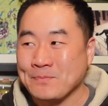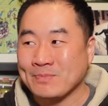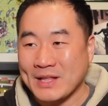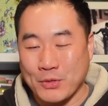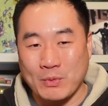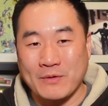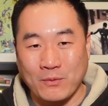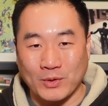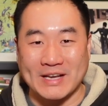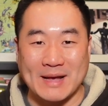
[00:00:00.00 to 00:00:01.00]

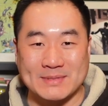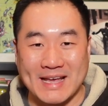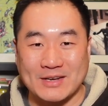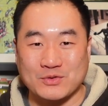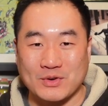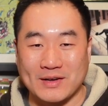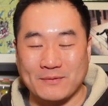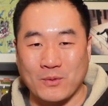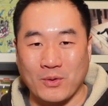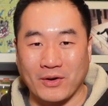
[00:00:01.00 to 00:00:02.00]
3-4 times
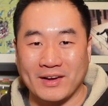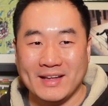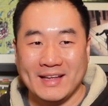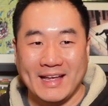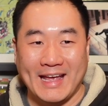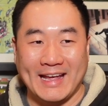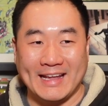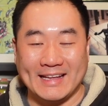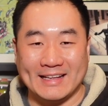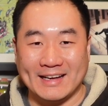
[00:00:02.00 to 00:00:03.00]
extra for
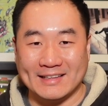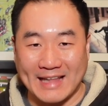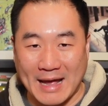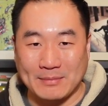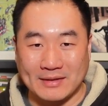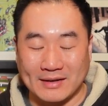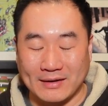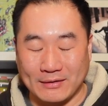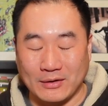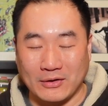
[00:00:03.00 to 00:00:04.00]
a
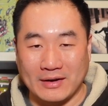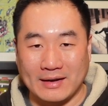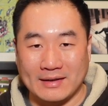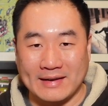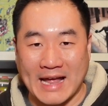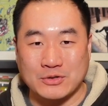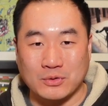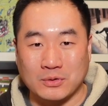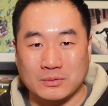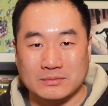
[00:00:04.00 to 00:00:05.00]

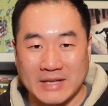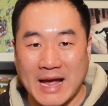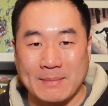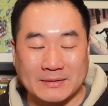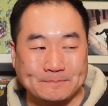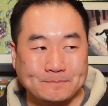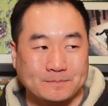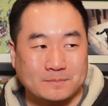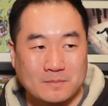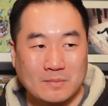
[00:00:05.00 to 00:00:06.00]
natural diamond.
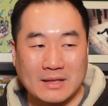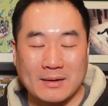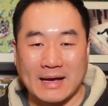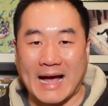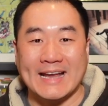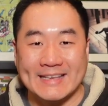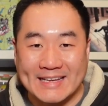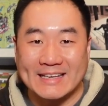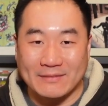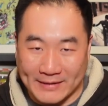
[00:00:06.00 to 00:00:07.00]
I
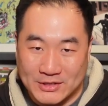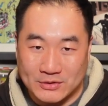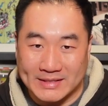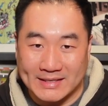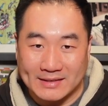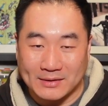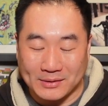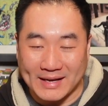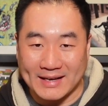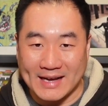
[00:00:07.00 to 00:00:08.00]
did eventually,
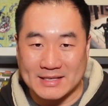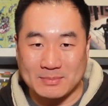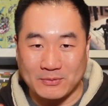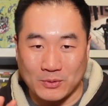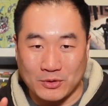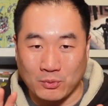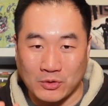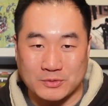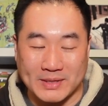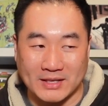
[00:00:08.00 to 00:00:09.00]
okay, guys. Before you
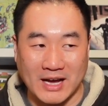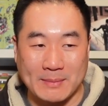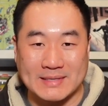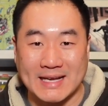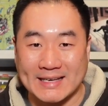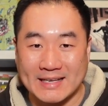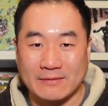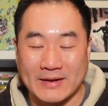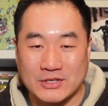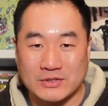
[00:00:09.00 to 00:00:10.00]
roast me in the comments, I did
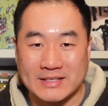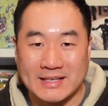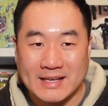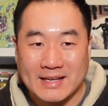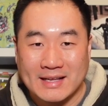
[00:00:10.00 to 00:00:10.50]
eventually